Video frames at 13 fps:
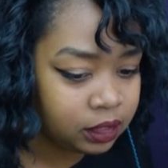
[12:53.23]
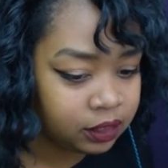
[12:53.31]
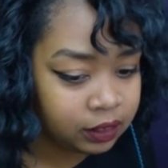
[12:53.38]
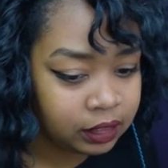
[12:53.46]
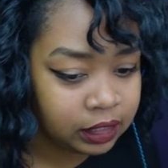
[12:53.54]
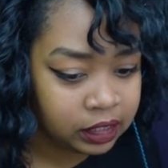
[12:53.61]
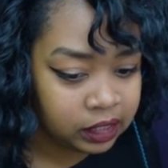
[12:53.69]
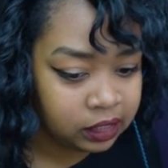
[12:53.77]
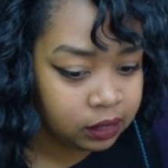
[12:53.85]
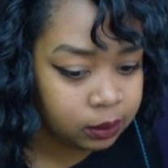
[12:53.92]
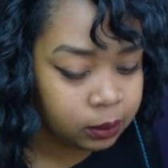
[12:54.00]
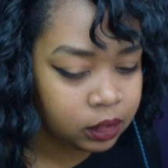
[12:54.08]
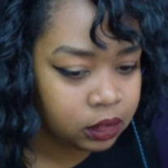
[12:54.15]
It doesn't need
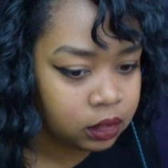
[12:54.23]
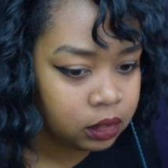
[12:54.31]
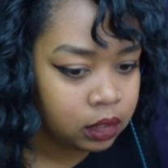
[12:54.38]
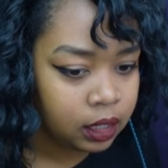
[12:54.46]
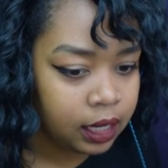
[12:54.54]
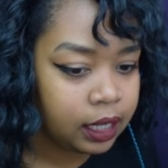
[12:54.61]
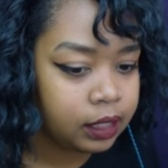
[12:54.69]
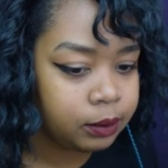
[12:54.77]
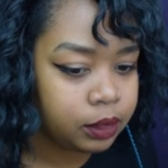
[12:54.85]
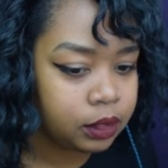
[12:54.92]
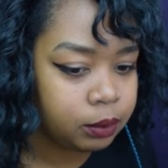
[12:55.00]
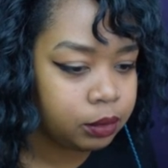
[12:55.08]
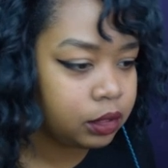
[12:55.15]
to be. And then
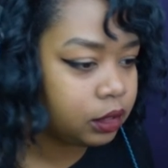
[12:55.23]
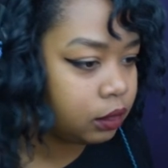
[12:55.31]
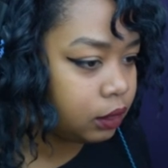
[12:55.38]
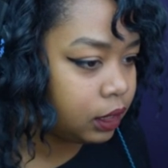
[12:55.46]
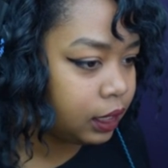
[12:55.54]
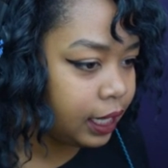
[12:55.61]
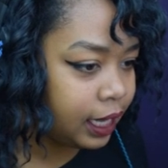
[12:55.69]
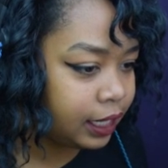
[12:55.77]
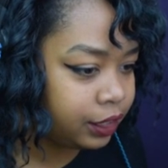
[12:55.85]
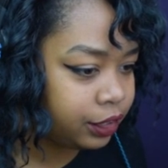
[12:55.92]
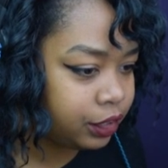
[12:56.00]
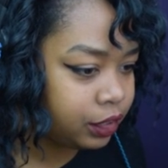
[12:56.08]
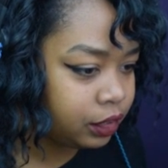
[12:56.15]
we're gonna put down
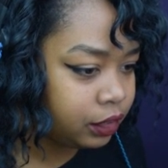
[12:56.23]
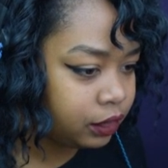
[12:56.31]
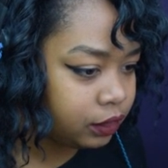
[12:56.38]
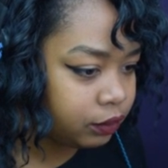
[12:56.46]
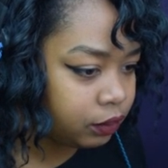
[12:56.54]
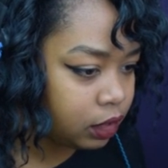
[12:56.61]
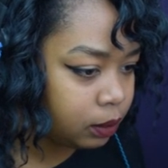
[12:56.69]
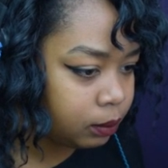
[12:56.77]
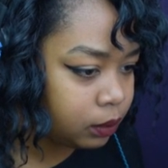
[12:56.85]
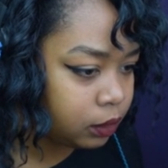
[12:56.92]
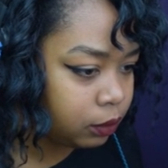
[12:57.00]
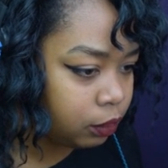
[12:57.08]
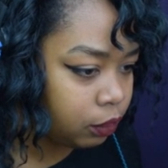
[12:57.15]
ladders
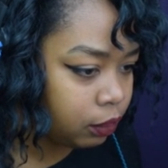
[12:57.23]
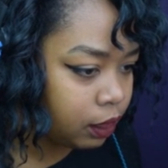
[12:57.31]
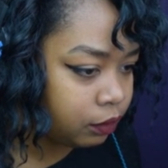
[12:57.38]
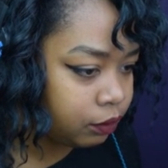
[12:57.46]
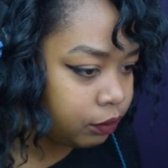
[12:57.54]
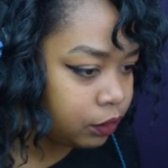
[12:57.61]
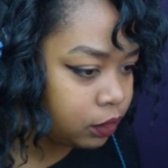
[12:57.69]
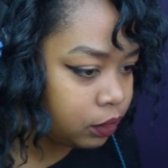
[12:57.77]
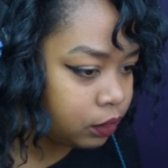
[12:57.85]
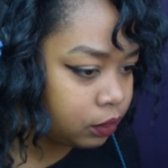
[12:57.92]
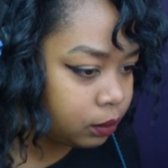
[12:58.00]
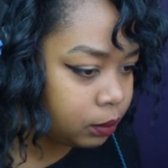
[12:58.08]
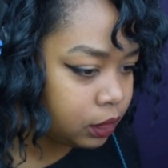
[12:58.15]
from the ground floor,
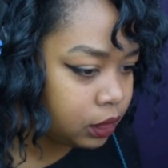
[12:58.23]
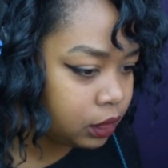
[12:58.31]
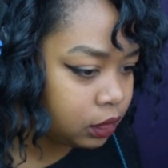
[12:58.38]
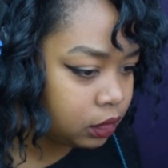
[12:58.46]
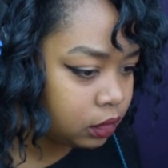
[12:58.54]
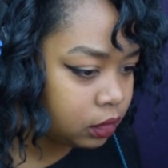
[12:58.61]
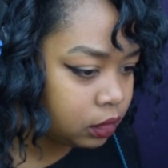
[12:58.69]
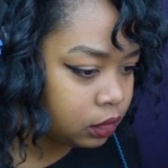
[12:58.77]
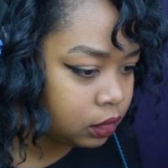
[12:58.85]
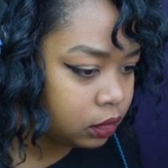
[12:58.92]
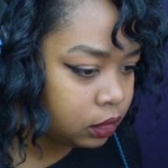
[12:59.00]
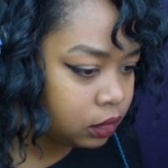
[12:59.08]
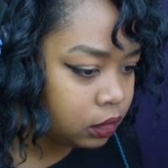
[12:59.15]
which will be here,
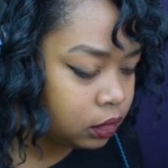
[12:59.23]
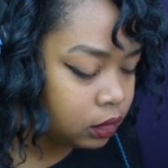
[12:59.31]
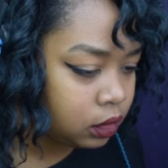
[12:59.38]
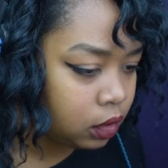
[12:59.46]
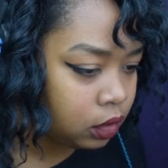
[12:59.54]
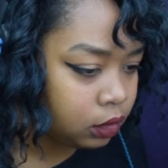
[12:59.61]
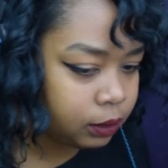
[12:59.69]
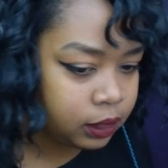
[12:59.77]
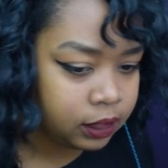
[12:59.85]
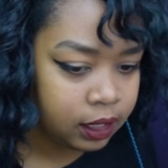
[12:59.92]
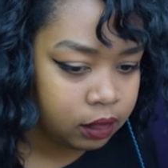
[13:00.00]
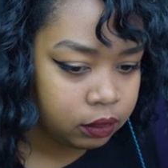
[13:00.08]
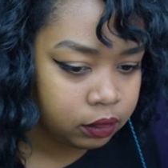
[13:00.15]
all the way
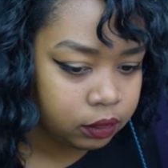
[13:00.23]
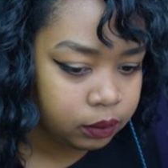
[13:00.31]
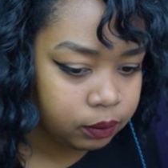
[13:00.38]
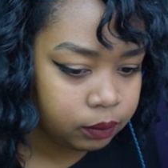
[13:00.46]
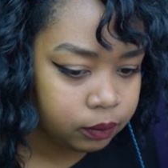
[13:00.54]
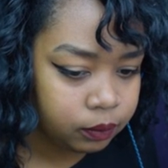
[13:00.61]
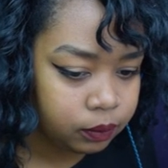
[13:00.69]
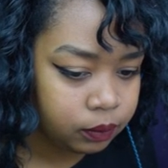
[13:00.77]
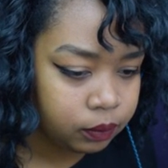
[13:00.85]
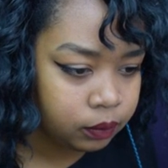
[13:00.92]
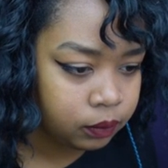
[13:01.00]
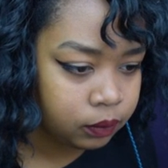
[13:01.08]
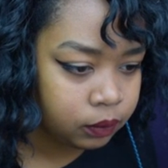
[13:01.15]
down.
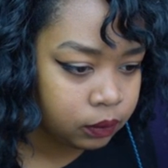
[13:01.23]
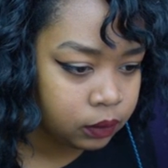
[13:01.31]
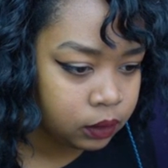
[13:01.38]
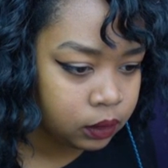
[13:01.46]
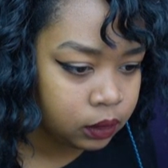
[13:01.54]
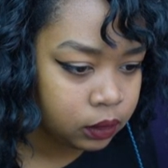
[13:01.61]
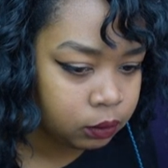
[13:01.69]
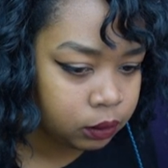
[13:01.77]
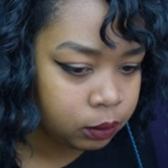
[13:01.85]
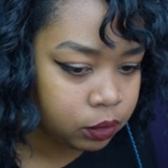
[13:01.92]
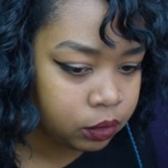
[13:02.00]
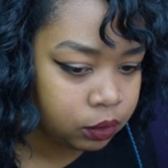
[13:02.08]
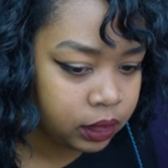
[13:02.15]
We're
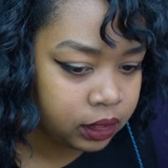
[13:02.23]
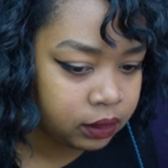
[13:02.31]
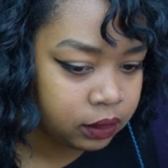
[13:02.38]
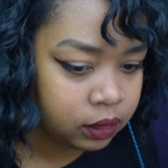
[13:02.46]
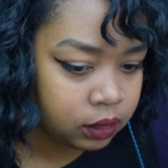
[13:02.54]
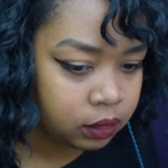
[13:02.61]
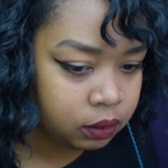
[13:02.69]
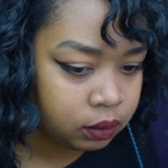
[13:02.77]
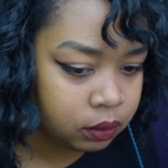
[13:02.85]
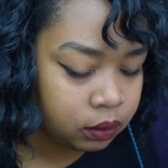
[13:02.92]
gonna put toilets in there.